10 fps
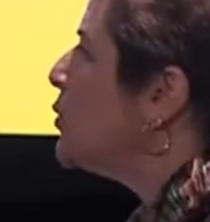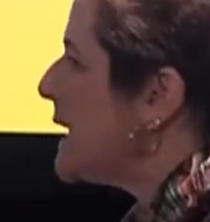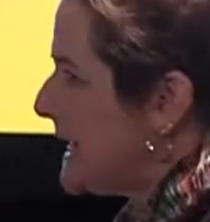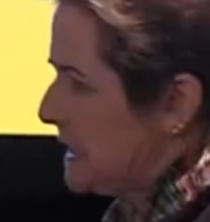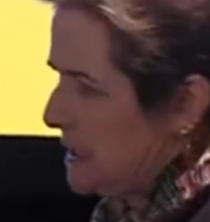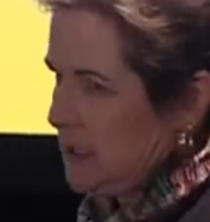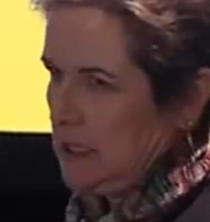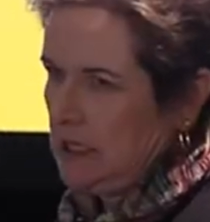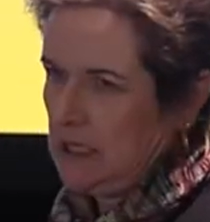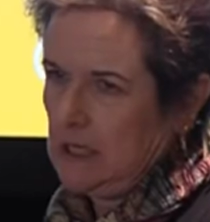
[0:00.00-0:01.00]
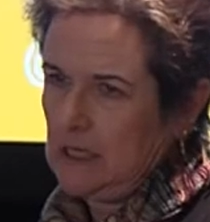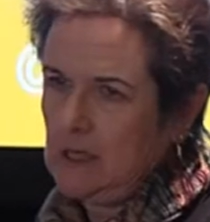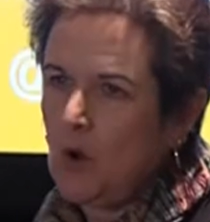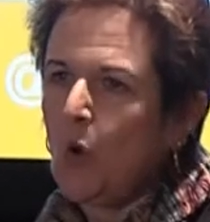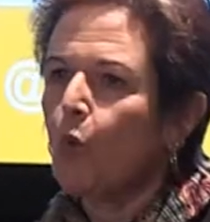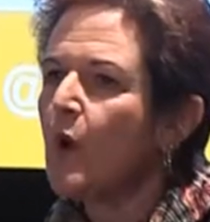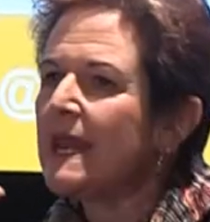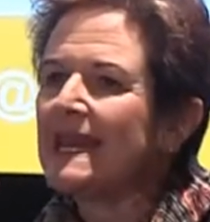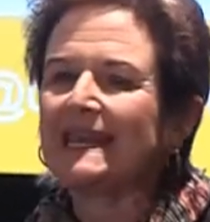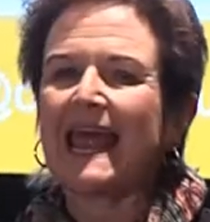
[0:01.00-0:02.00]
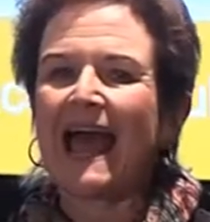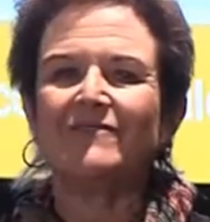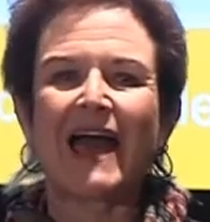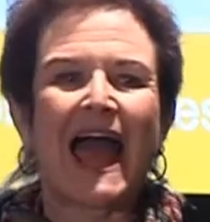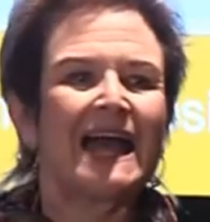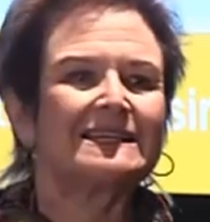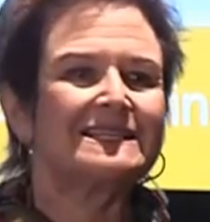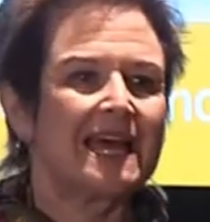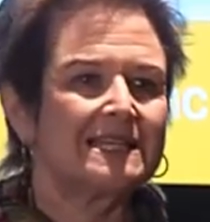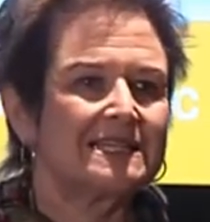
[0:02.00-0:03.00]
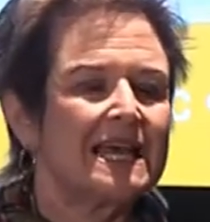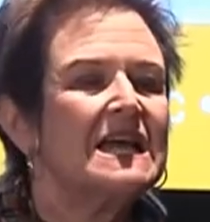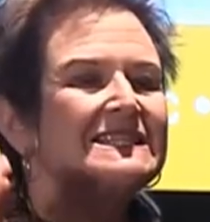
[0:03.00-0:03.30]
win. We didn't have access